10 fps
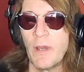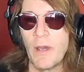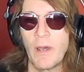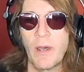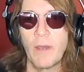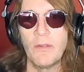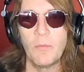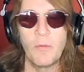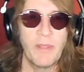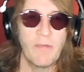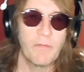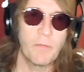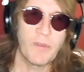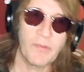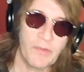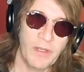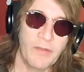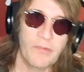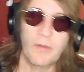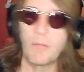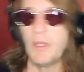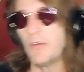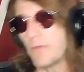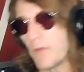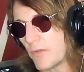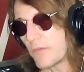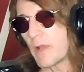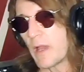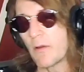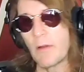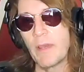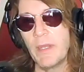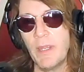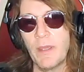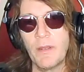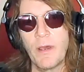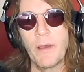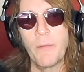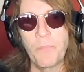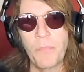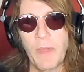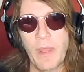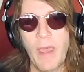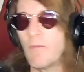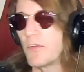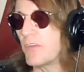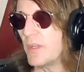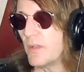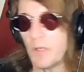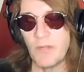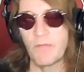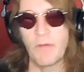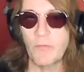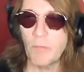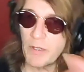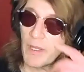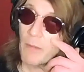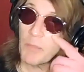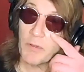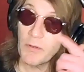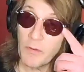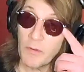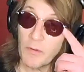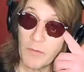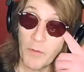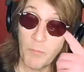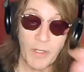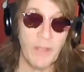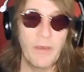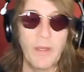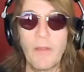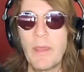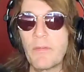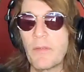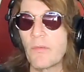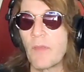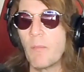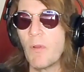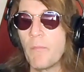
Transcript: I do believe Dissonance and Peach Fuzz are out already, and I haven't seen the Peach Fuzz one yet, but they're pretty good. I like this label.